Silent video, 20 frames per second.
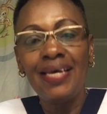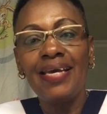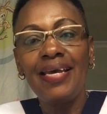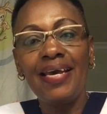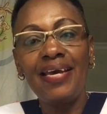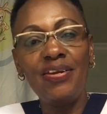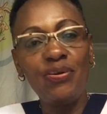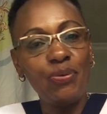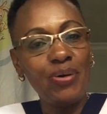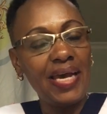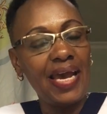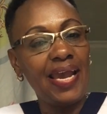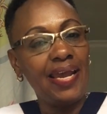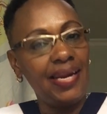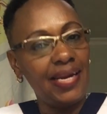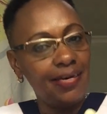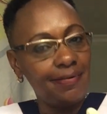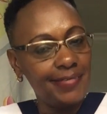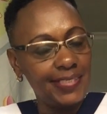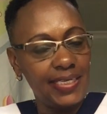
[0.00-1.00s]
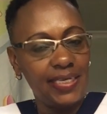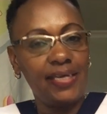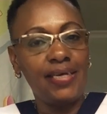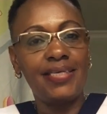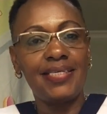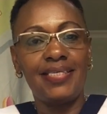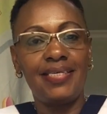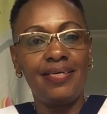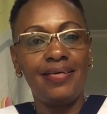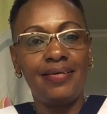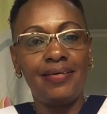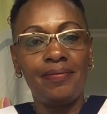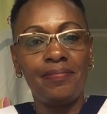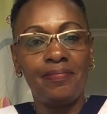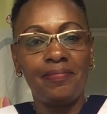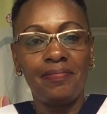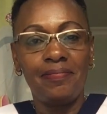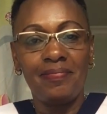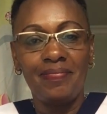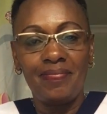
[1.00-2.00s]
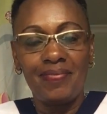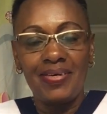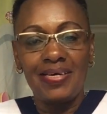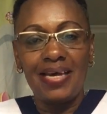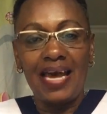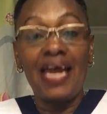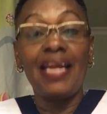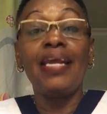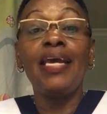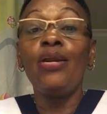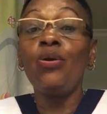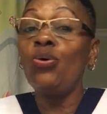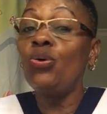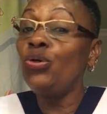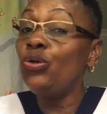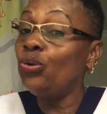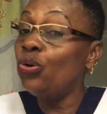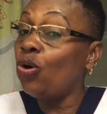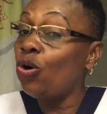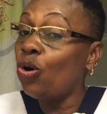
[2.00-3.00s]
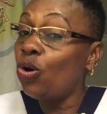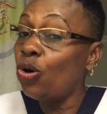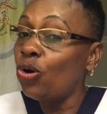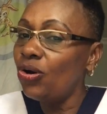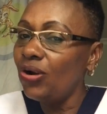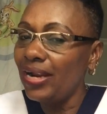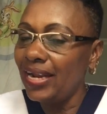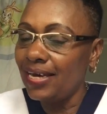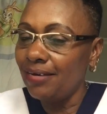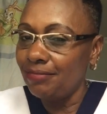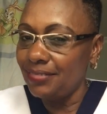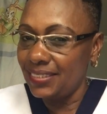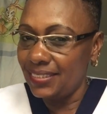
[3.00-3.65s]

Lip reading: Anyway, I love sex, and I know you all love